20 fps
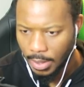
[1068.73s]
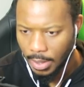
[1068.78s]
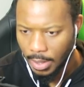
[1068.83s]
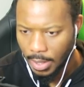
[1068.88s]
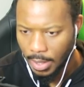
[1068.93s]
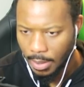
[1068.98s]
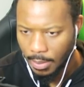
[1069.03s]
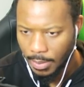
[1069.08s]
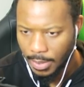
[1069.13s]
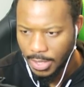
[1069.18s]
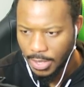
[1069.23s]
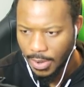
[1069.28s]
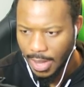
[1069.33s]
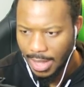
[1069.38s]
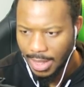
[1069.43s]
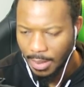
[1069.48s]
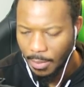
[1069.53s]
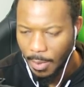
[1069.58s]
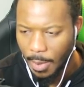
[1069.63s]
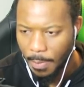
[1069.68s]
Uh, we still
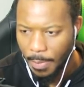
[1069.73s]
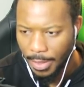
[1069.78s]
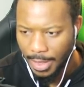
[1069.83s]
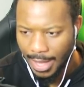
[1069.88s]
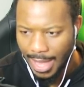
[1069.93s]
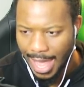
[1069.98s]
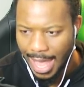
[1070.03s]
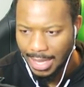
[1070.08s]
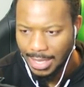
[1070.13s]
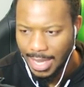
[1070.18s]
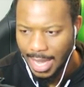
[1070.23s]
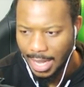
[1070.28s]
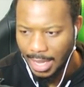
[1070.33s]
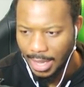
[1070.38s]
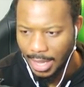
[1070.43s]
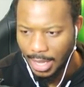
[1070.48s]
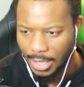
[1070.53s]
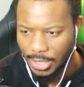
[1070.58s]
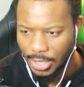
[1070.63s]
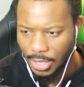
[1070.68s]
got that. We put the gas can
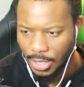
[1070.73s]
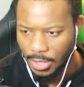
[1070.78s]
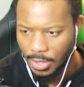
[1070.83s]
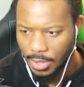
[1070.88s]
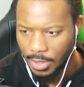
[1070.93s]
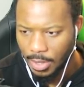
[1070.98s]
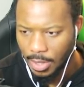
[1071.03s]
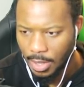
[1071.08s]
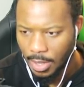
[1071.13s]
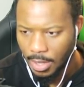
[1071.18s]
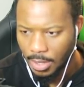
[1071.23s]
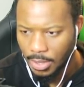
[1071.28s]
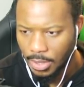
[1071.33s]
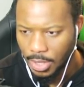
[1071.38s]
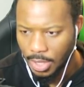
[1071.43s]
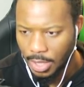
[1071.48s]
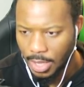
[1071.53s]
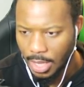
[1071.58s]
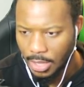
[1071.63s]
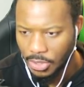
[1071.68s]
in there too. It's
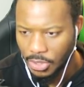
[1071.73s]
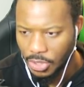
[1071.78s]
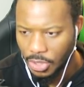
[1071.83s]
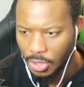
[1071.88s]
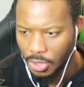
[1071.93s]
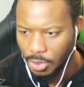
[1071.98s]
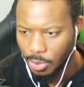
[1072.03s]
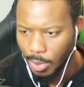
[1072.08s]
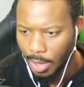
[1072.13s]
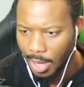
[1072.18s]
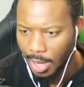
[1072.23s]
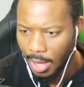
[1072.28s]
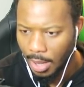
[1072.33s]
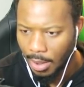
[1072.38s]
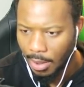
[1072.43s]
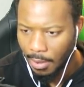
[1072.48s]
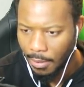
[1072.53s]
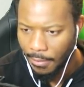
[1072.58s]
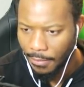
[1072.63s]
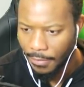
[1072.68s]
good. That's
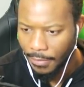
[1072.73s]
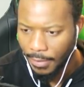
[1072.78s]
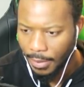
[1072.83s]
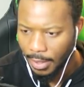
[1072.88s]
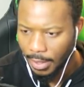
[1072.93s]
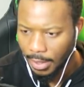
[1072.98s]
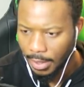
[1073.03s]
212.